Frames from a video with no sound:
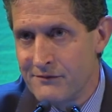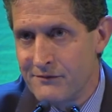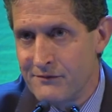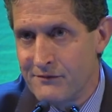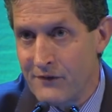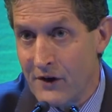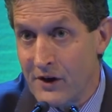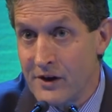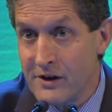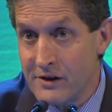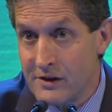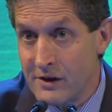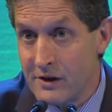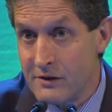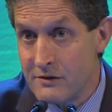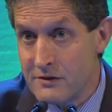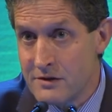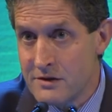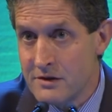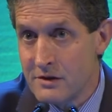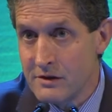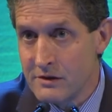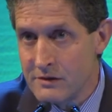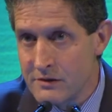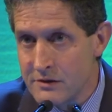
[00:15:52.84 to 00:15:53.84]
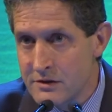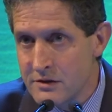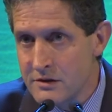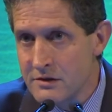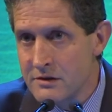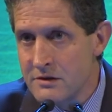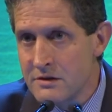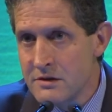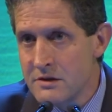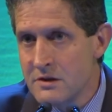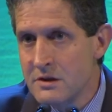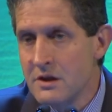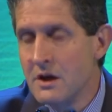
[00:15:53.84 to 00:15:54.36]
find those
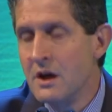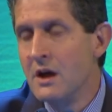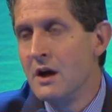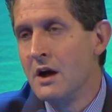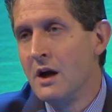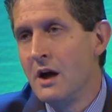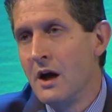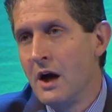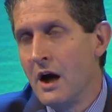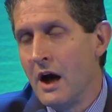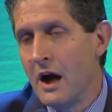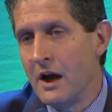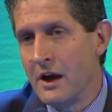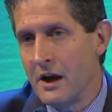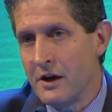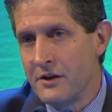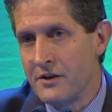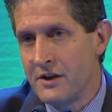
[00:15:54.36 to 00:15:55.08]
solutions. And I